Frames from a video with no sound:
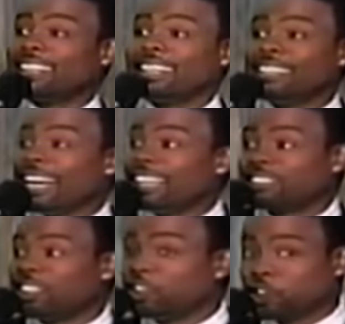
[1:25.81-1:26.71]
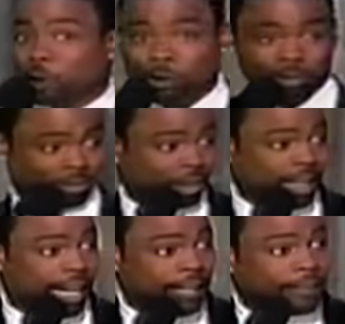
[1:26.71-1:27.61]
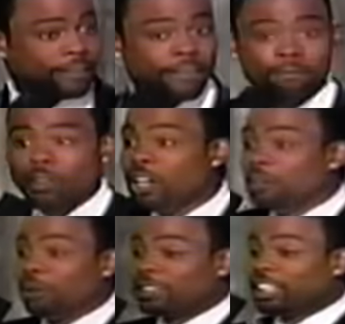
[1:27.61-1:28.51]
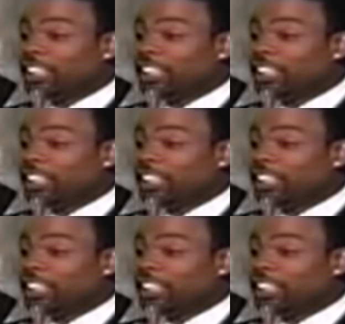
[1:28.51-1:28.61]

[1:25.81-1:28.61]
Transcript: dancing, and shooting, okay? But there's